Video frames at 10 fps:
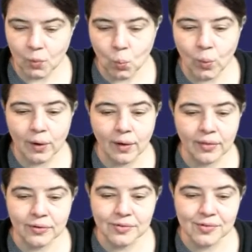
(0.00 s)
where
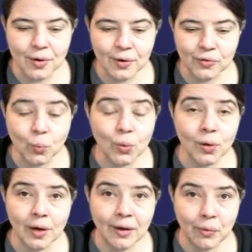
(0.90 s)
other stars
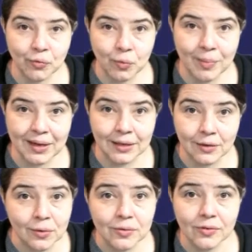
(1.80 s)
were, however many
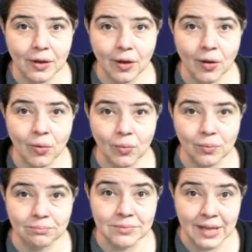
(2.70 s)
years ago,
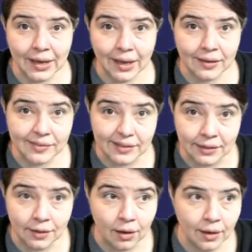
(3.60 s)
decades,
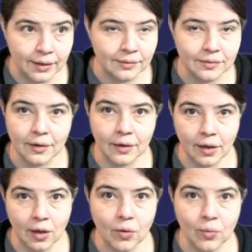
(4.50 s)
eons
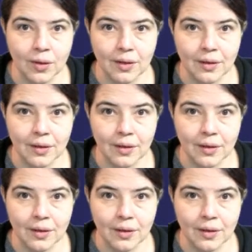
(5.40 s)
ago,